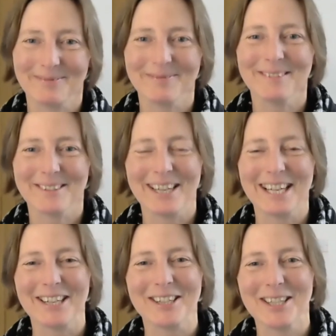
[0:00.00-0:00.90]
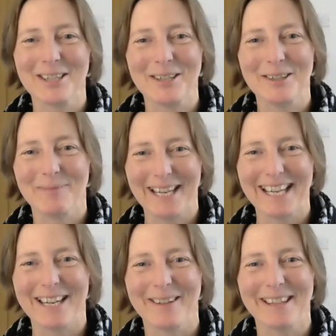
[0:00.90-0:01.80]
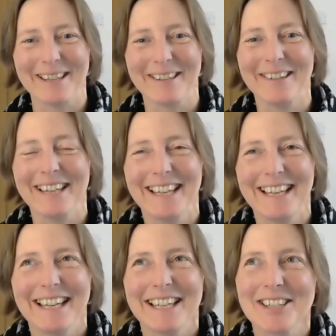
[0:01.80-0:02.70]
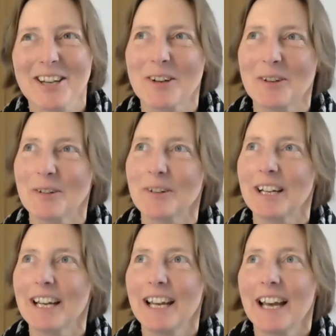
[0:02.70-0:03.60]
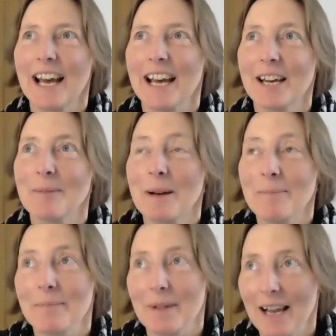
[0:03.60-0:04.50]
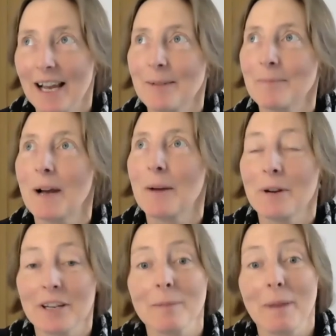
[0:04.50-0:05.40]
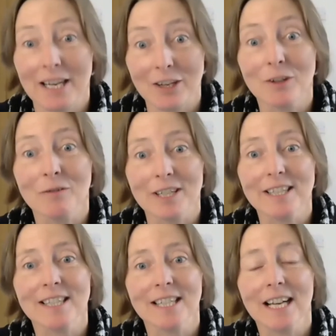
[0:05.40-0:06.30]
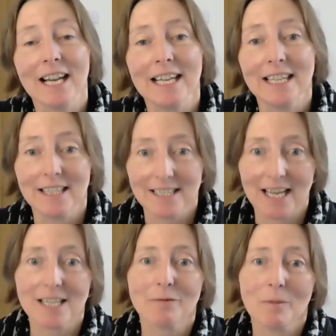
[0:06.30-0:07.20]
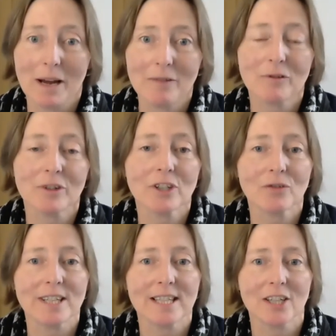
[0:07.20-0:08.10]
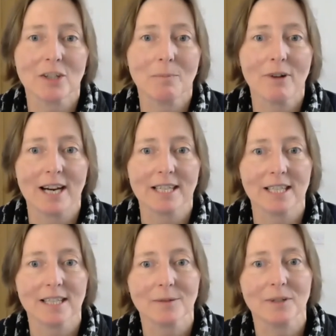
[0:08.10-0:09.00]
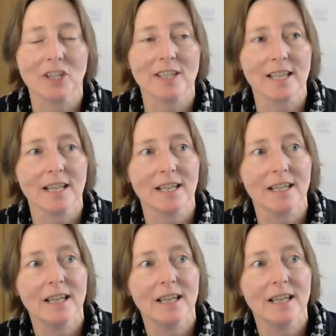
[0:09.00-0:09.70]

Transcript: It's really good to be here with you. So I work at Bangor University and I lead the Centre for Mindfulness Research and Practice, which is a